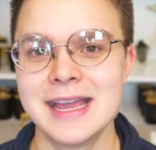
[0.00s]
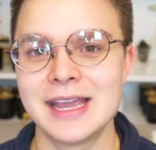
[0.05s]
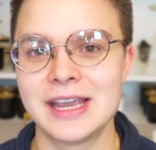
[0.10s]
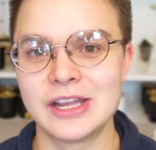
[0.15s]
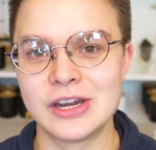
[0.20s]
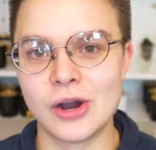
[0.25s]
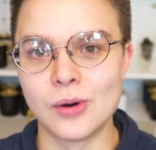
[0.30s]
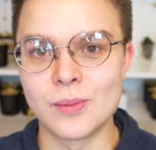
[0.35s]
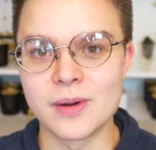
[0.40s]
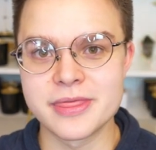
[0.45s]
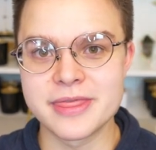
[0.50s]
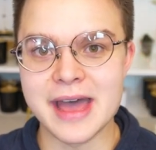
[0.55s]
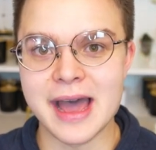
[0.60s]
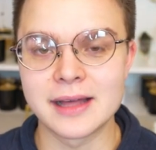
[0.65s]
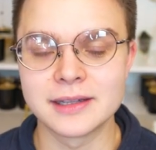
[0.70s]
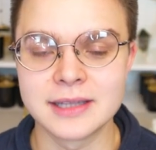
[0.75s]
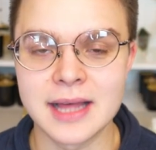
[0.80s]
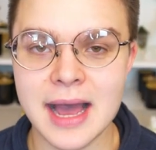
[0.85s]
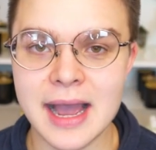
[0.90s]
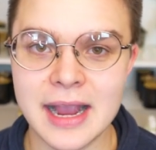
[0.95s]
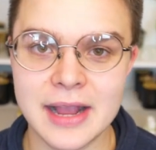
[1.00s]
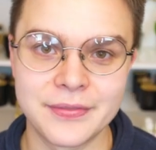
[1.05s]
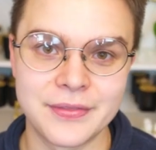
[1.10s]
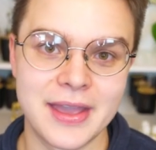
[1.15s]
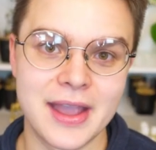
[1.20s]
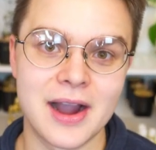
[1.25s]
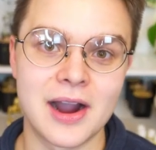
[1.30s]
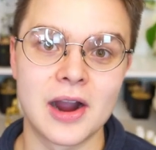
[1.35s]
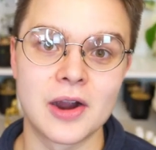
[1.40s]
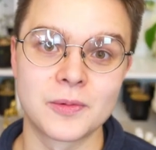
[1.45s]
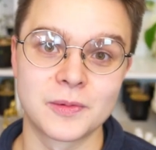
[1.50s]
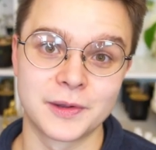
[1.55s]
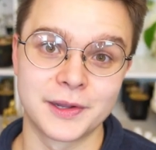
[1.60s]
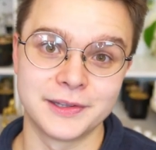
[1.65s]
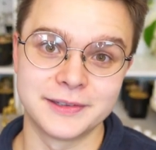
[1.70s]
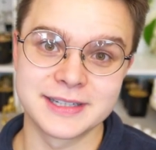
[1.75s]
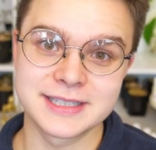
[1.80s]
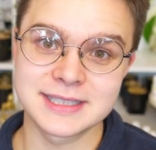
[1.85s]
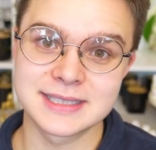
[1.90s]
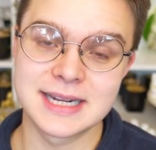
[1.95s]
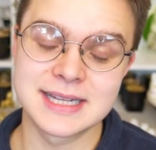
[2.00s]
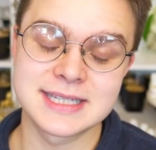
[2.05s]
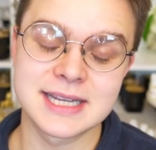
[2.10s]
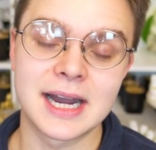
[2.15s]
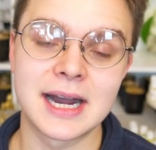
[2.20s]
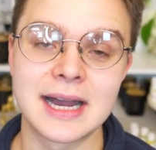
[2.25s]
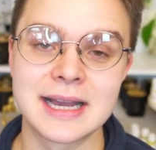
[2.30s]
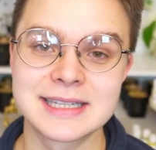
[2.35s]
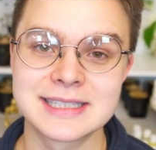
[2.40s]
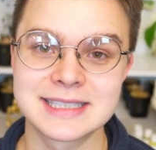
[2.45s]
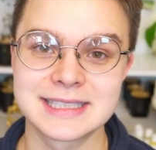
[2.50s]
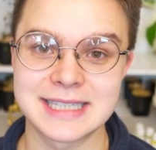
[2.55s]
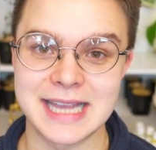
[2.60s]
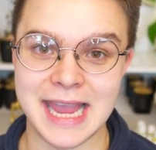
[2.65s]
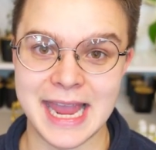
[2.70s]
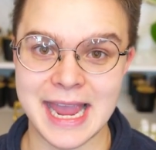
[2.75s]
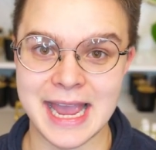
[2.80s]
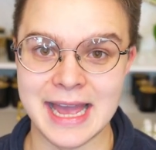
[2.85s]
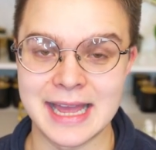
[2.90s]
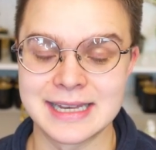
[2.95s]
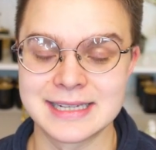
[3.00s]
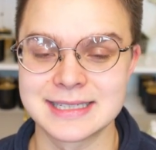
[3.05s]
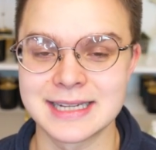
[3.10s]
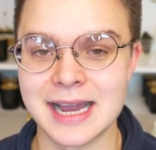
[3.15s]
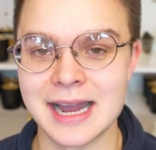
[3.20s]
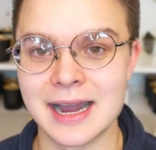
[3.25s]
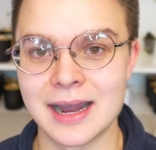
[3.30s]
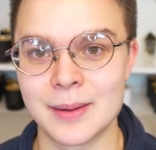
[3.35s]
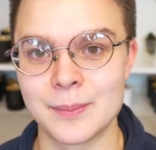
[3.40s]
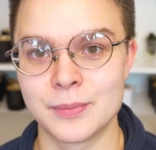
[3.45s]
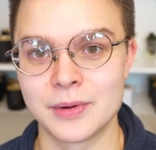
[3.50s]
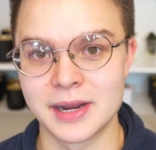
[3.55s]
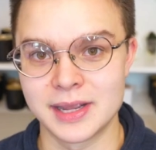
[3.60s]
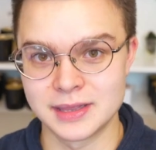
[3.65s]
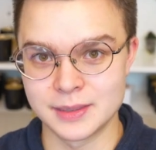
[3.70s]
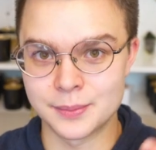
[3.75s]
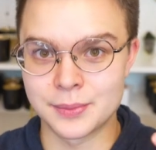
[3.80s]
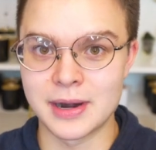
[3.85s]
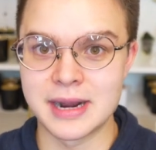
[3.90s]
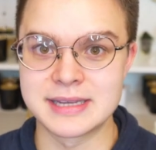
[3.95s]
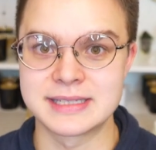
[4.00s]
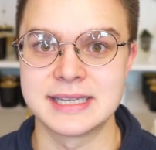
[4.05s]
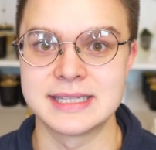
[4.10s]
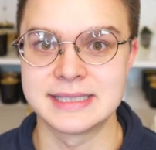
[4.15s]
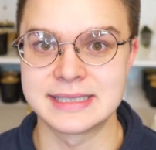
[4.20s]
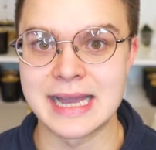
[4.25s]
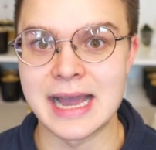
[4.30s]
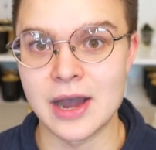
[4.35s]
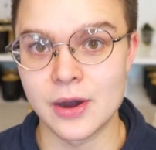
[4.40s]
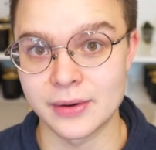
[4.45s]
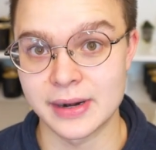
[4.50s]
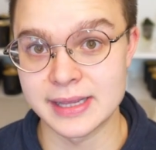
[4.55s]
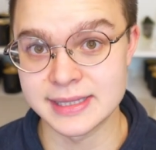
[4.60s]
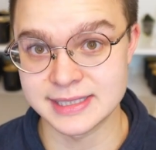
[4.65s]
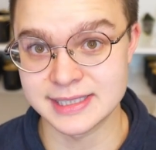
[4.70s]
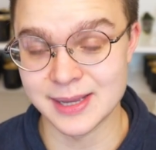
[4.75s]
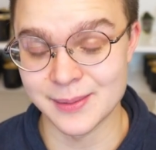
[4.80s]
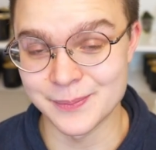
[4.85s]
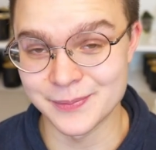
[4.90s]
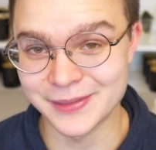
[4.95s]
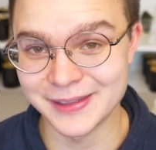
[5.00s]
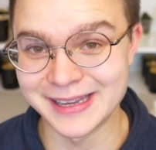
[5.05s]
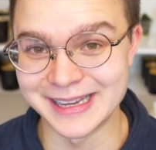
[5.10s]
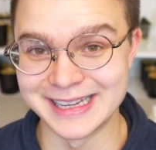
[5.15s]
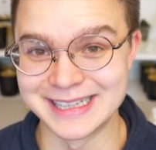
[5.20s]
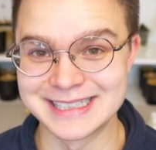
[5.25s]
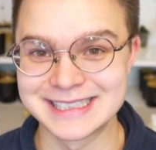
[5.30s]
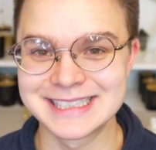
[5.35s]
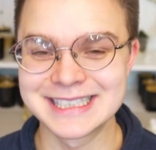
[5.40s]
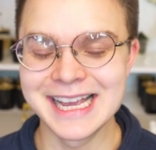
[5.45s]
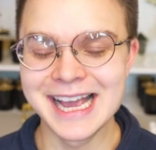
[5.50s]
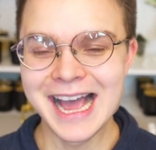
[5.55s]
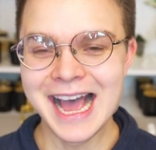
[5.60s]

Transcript: you know, with that line, they are really listening to us and um, I'm bringing the prices down on some things.